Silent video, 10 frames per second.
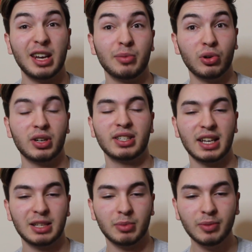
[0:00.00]
Endpoint
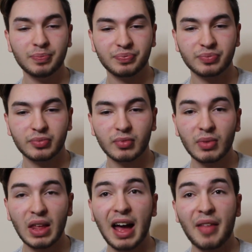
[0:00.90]
Assessment,
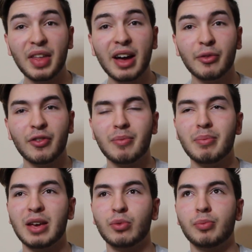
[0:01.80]
and that for
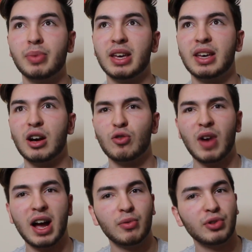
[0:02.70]
me will be
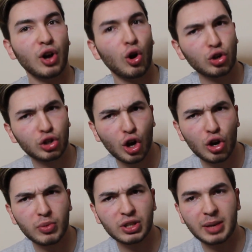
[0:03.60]
around
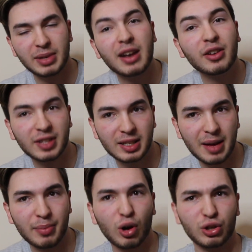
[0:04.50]
end of
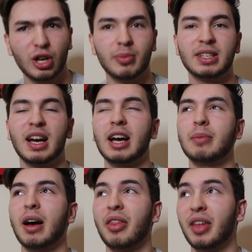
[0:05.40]
September, October
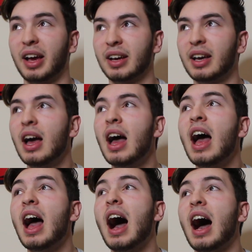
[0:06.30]
time, I think.
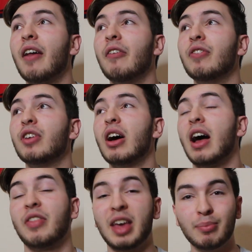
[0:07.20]
And
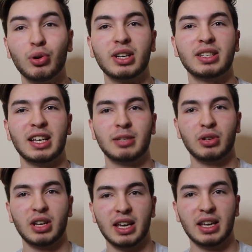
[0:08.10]
the Endpoint
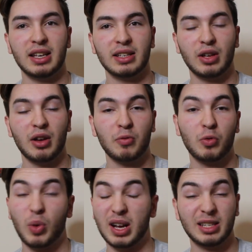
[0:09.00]
Assessment is
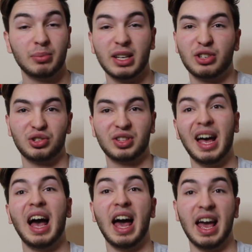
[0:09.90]
quite simple. It's just
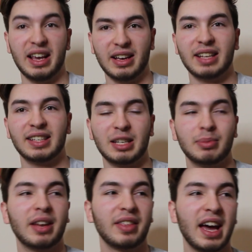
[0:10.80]
a
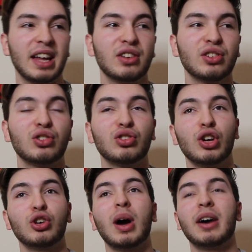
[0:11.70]
assessment at the end. So
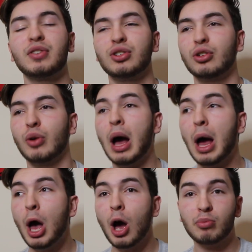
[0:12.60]
you have to
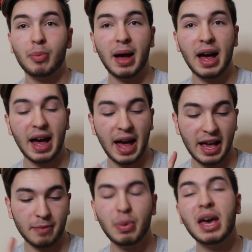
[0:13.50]
prepare
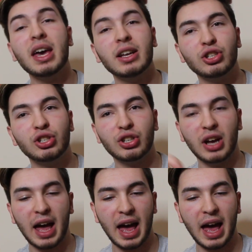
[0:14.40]
a pitch,